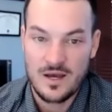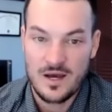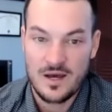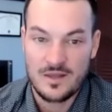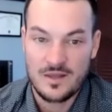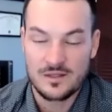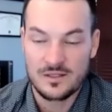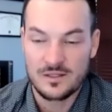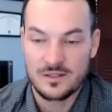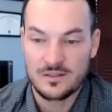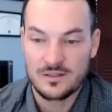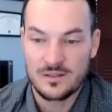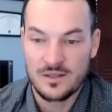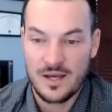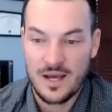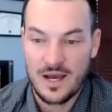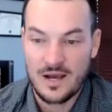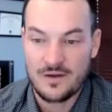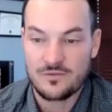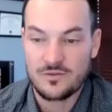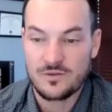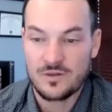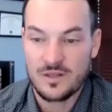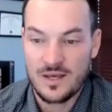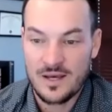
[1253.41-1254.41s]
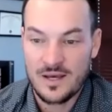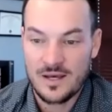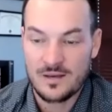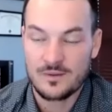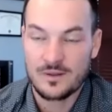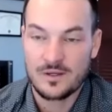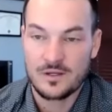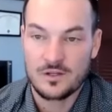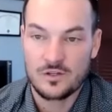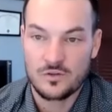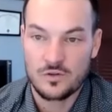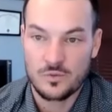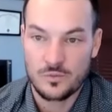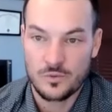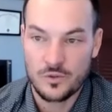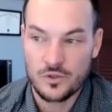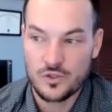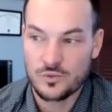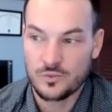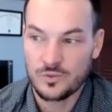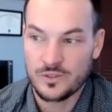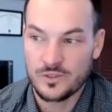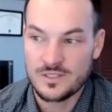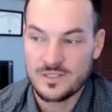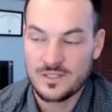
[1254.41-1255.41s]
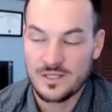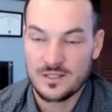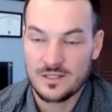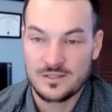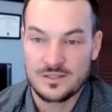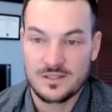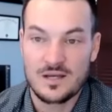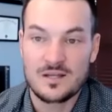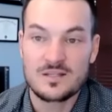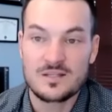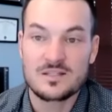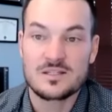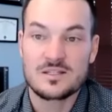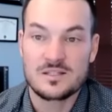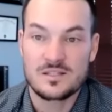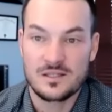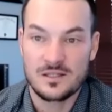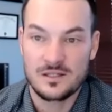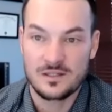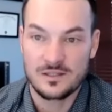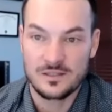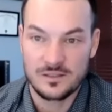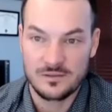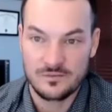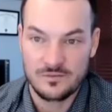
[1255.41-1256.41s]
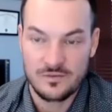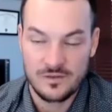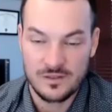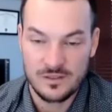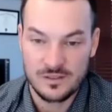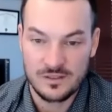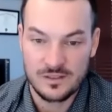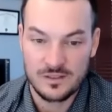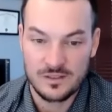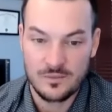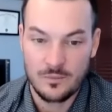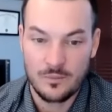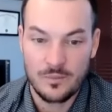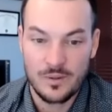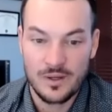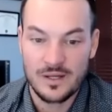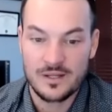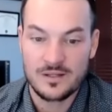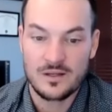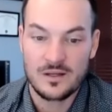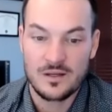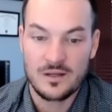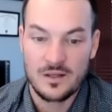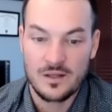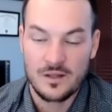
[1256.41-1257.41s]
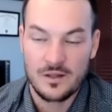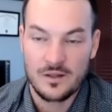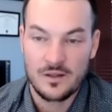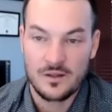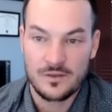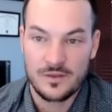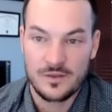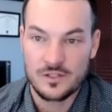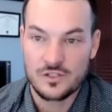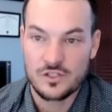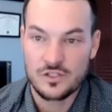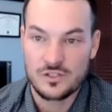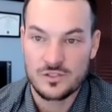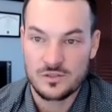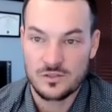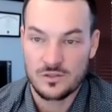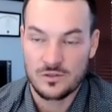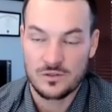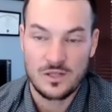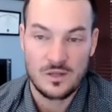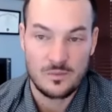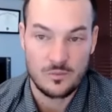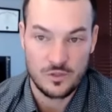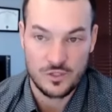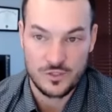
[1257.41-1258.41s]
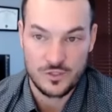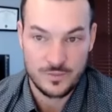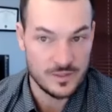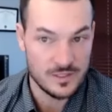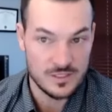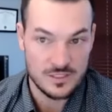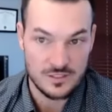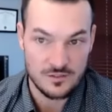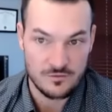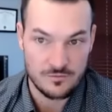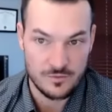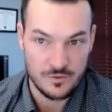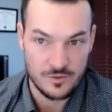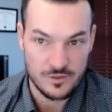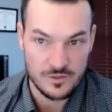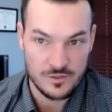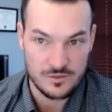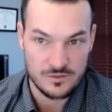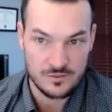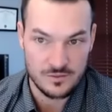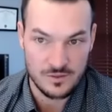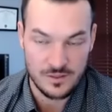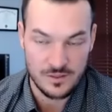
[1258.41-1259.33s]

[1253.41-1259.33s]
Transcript: And then after that, like commercial real estate does scale infinitely, but they just they're a lot more expensive first,